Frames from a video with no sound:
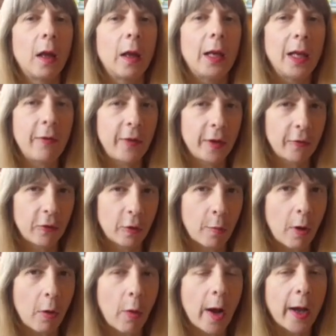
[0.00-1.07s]
Living from
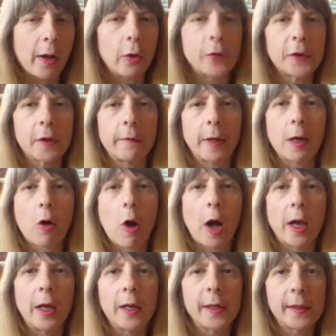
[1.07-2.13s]
our why also
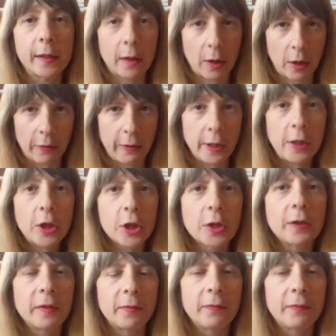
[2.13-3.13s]
requires courage,